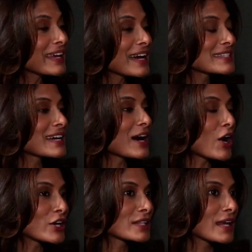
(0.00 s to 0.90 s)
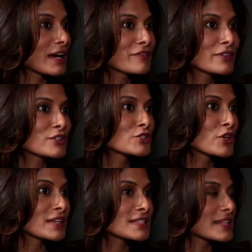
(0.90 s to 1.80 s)
has a hard life and there's
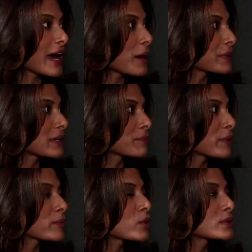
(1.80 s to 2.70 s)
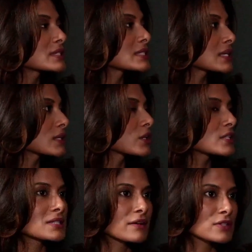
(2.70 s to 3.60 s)
good things that happen, but we only see the good
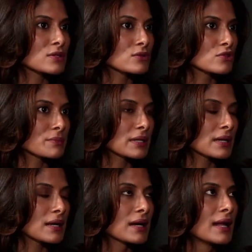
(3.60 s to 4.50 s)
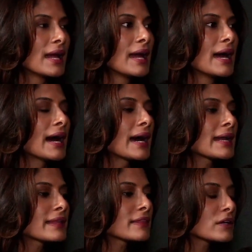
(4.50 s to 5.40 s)
stuff on social media. And
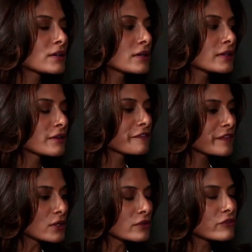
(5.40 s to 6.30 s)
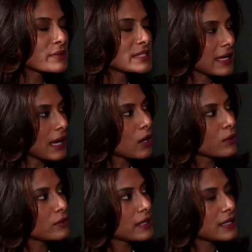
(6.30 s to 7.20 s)
I think the fear of missing
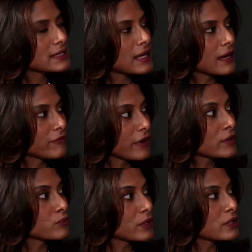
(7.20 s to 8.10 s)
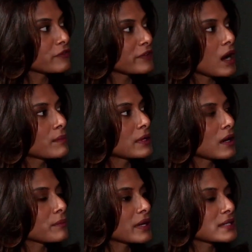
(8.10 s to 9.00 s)
out is a very real
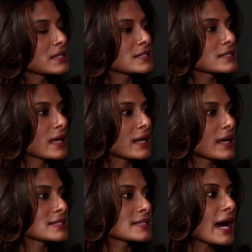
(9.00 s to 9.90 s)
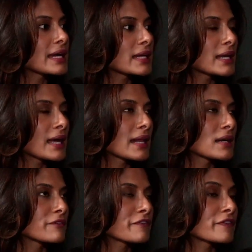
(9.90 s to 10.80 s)
phenomenon because it's an anxiety and
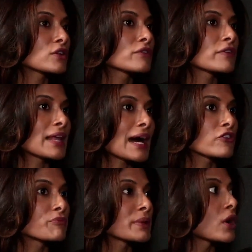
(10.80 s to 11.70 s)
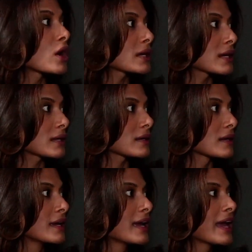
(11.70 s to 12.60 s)
a fear of a lack of belonging.
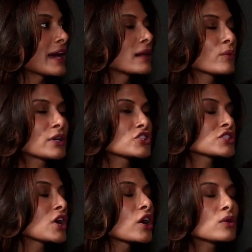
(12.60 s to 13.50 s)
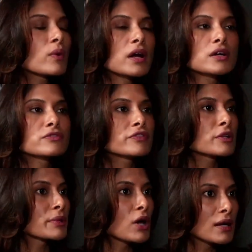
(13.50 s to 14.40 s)
And we are just hardwired to feel
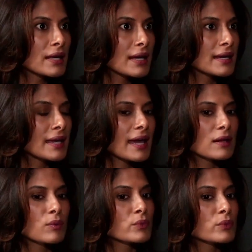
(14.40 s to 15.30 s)
belonging. And